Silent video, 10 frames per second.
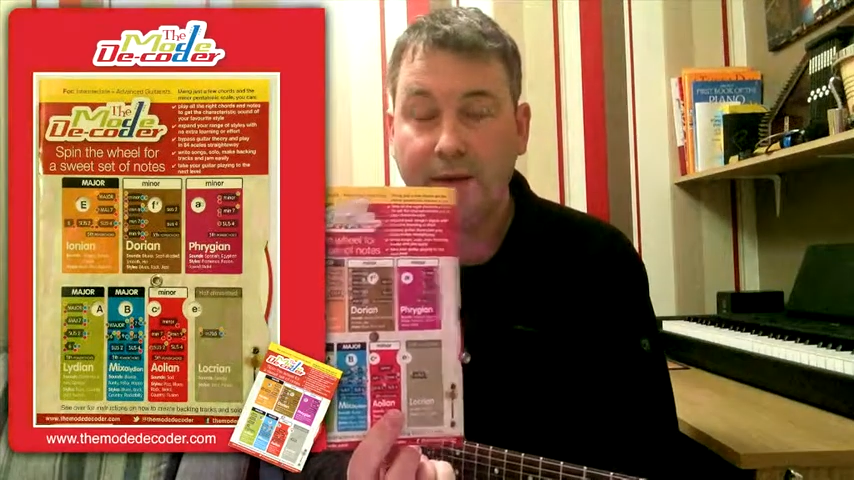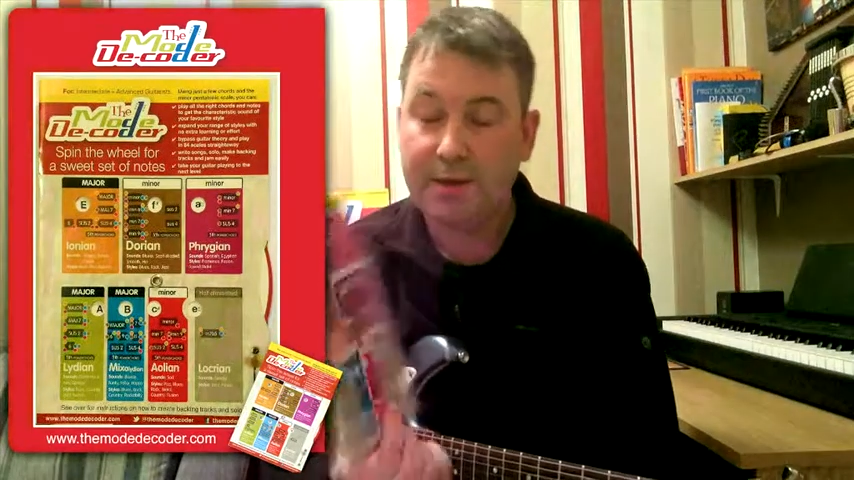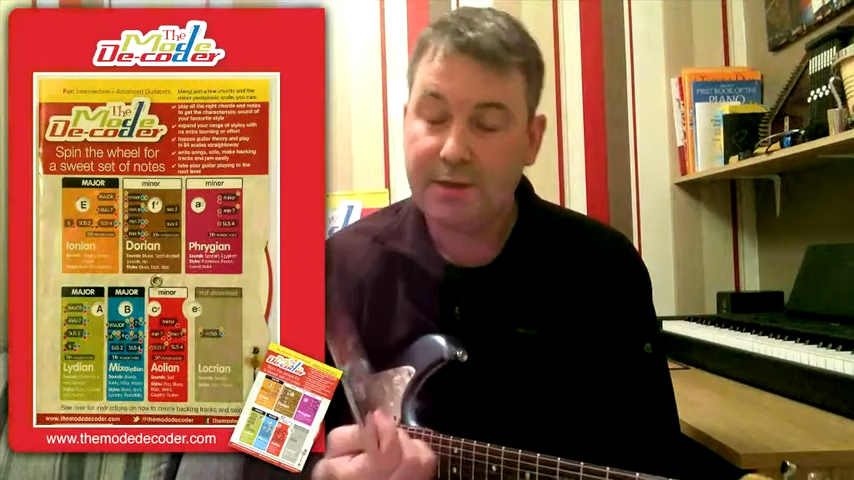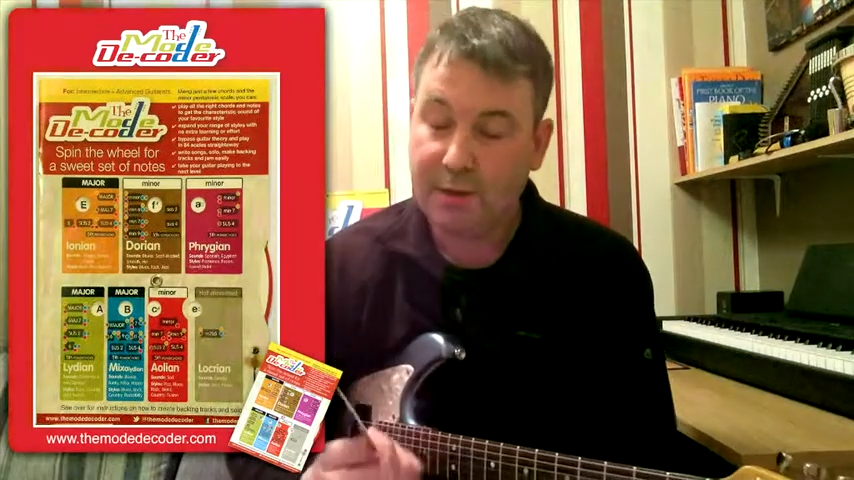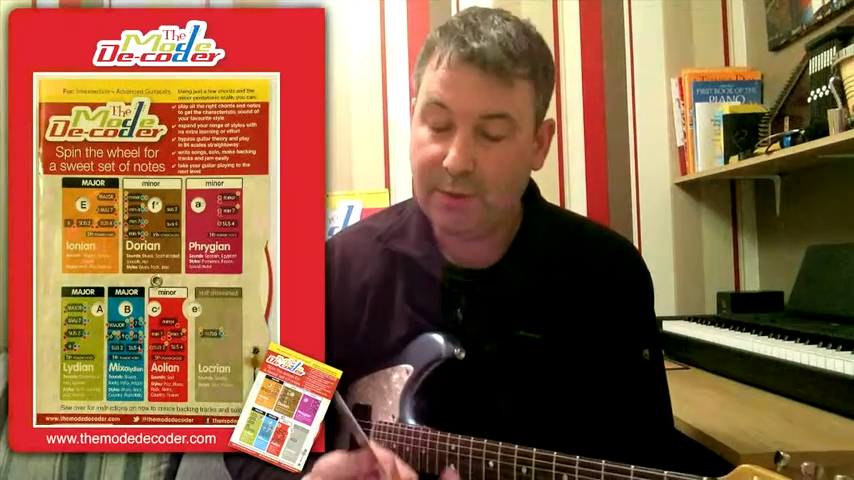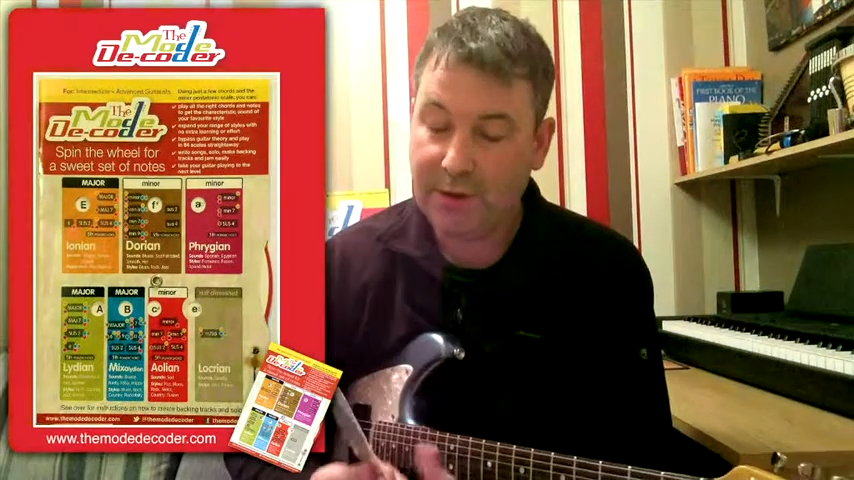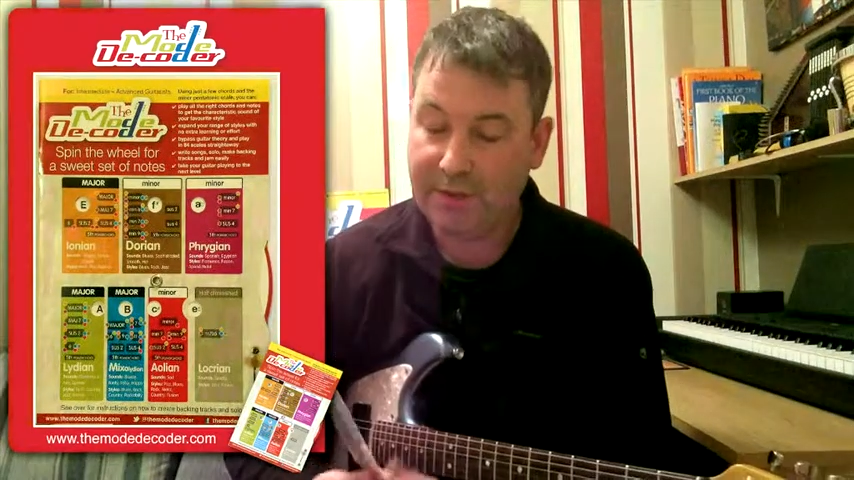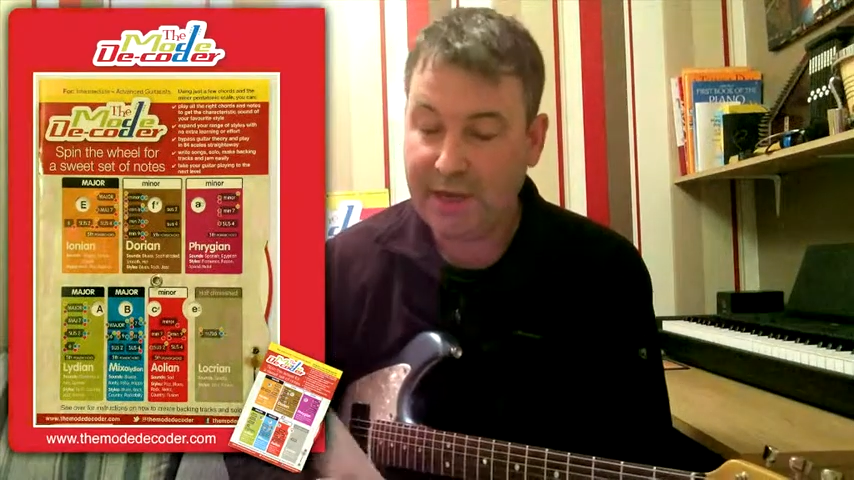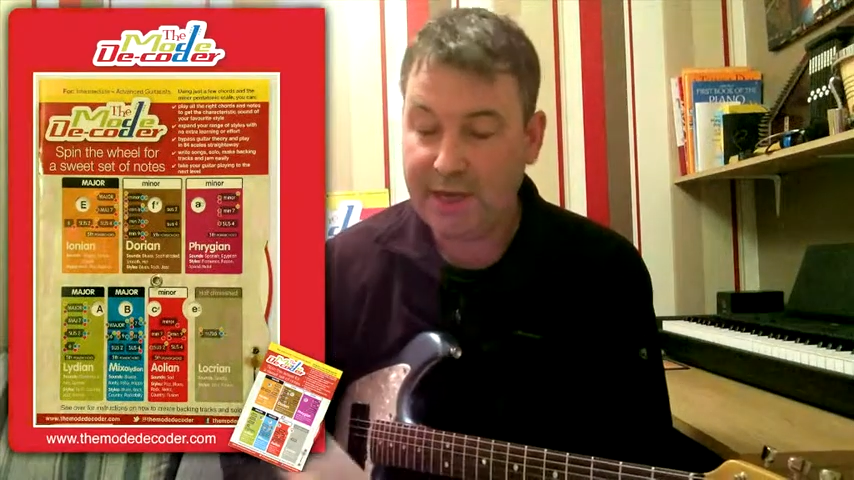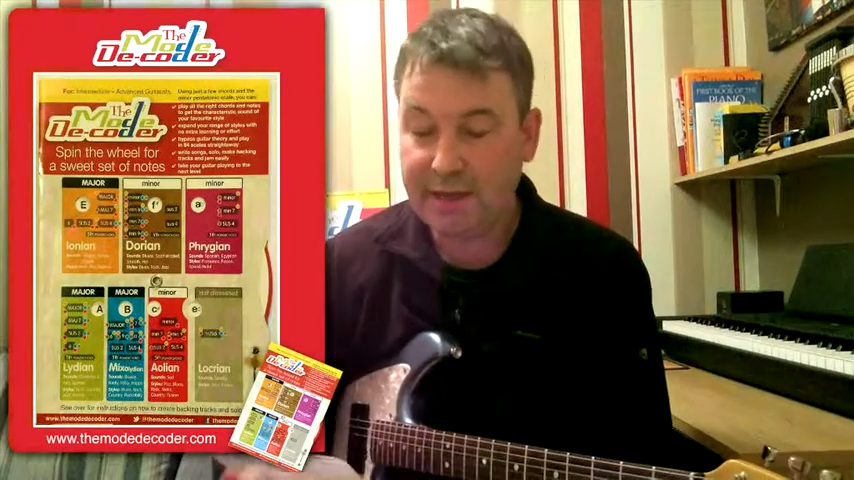So we have
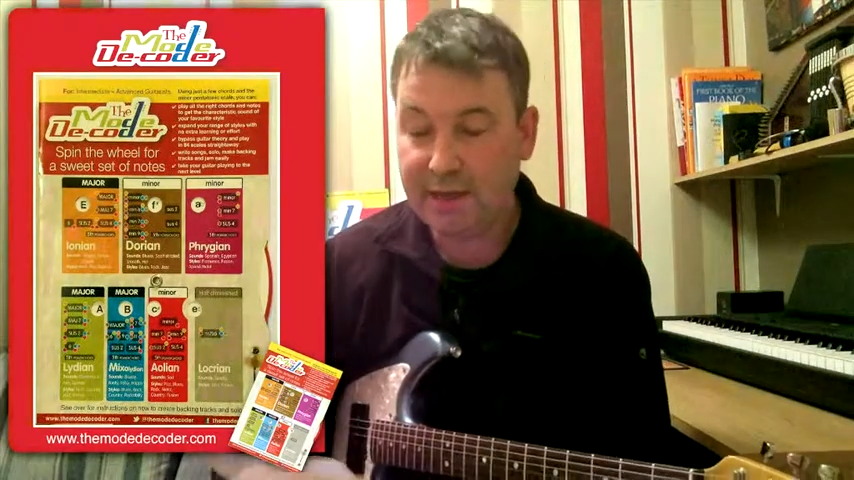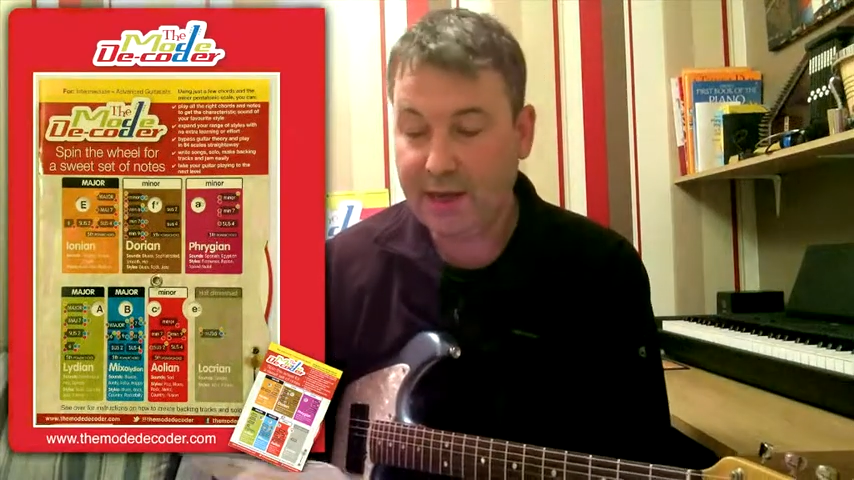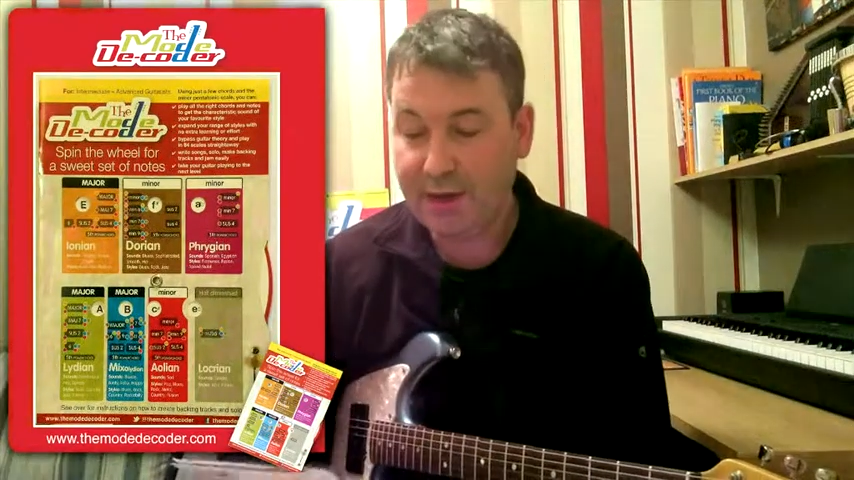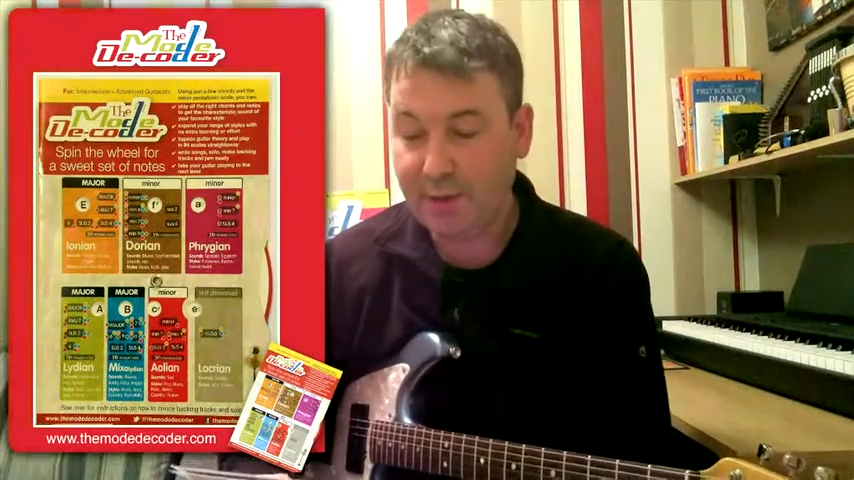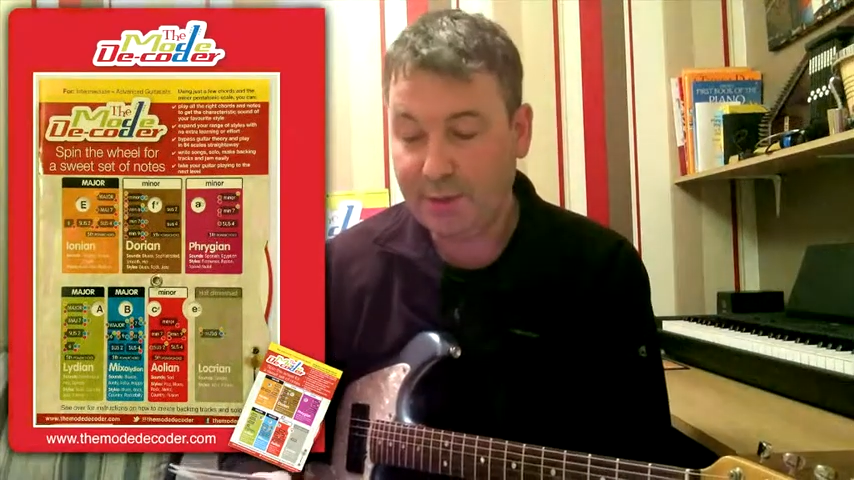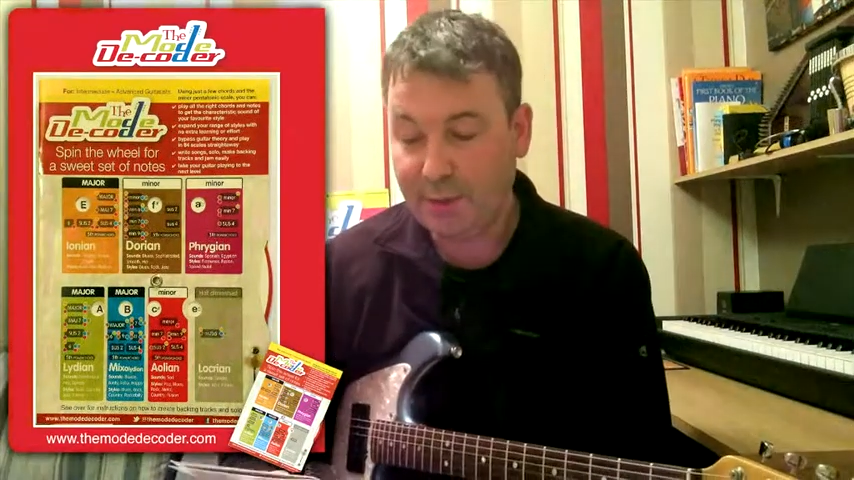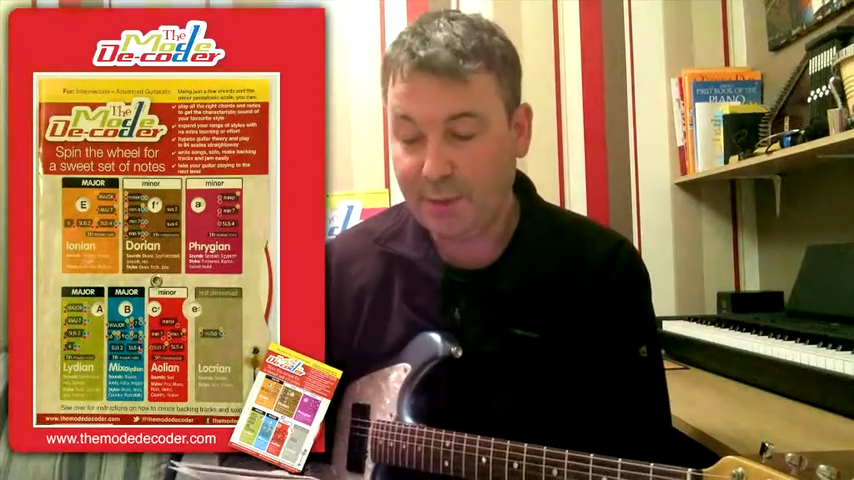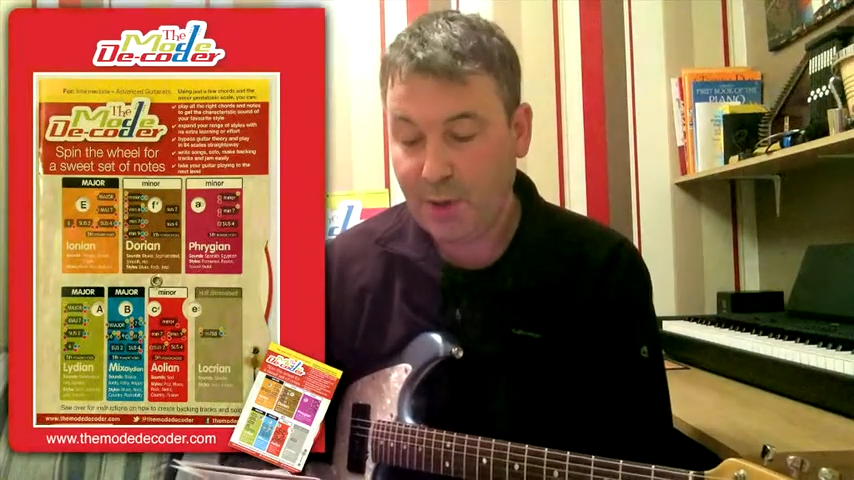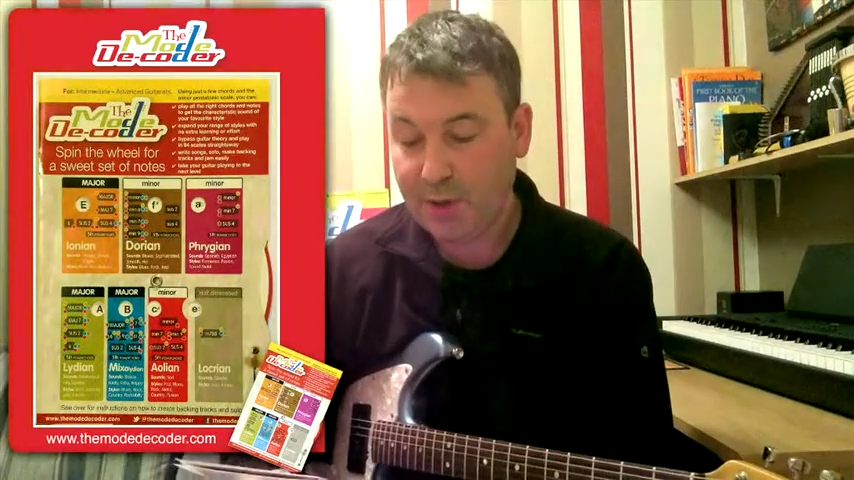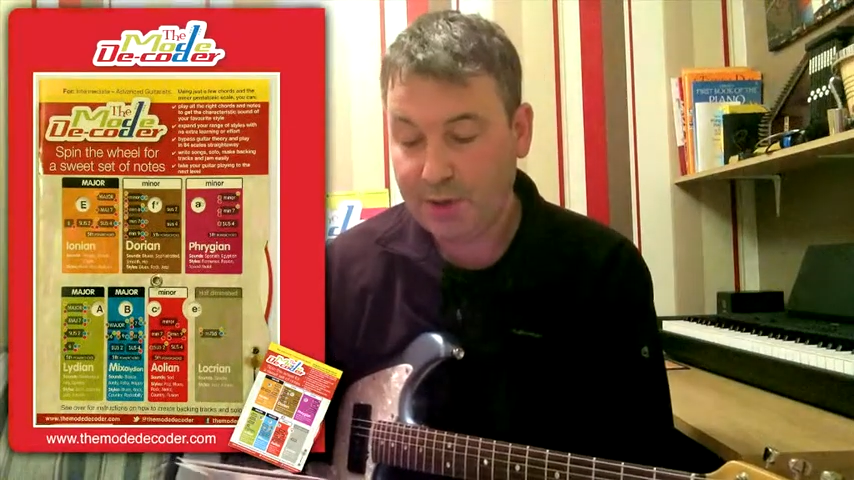E in the Ionian
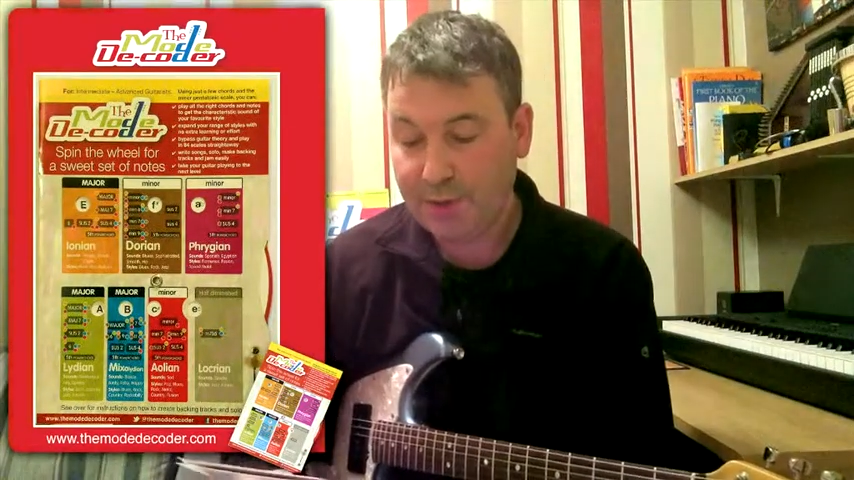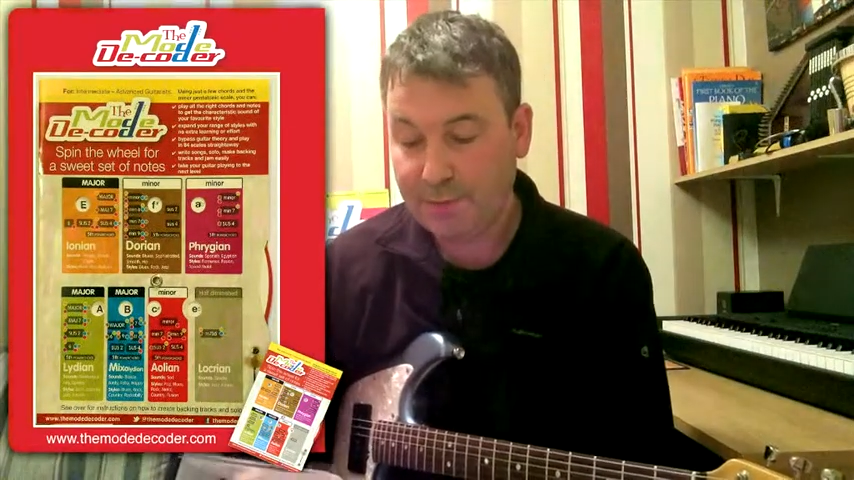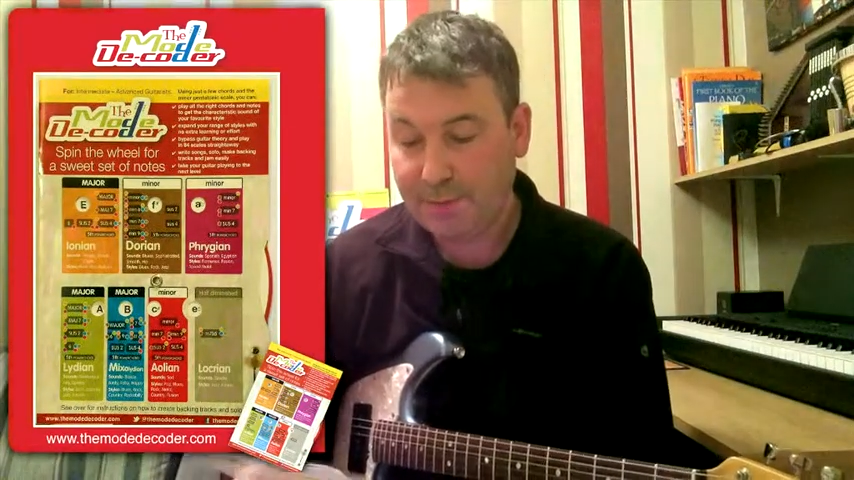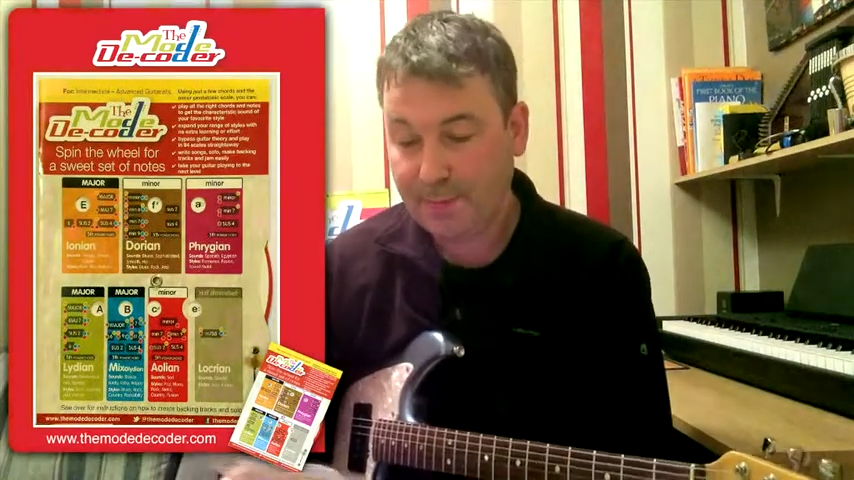box.